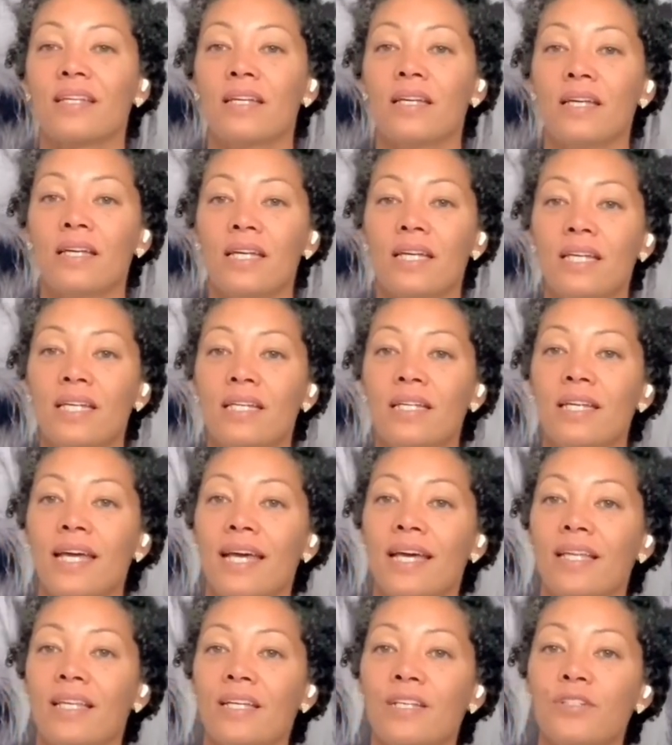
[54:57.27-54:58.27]

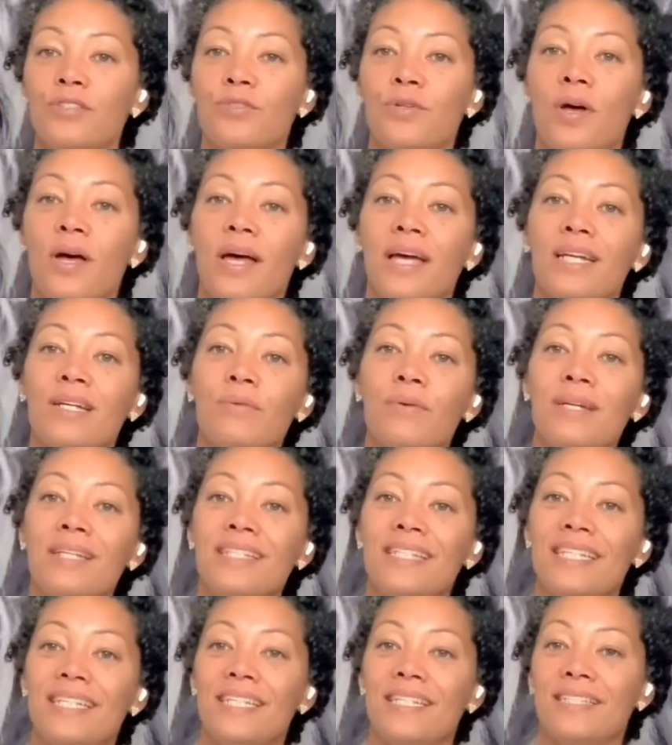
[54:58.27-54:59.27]
Inhaling, drawing one knee
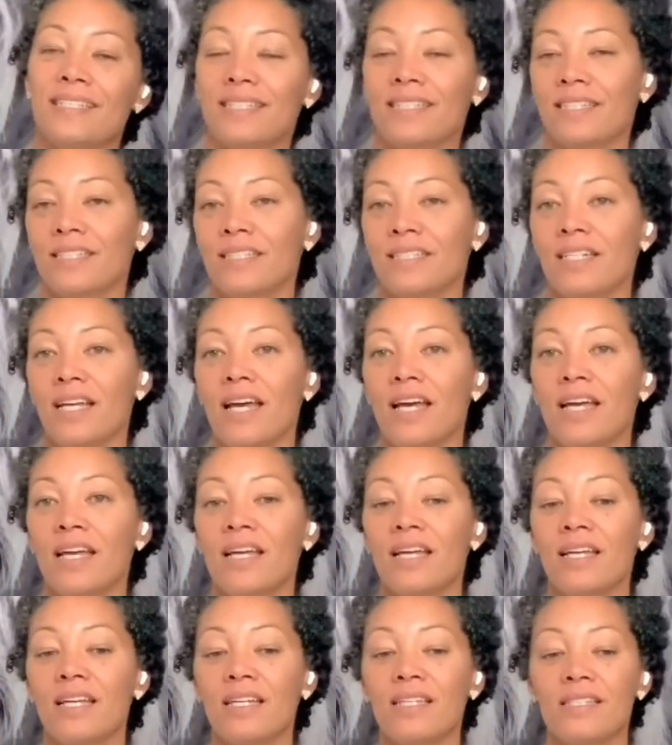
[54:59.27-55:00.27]
into the
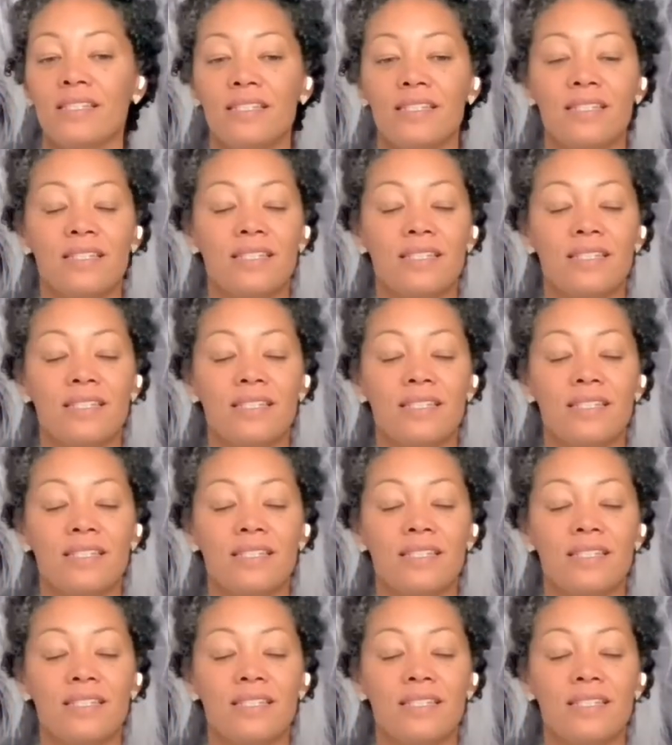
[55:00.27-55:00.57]
chest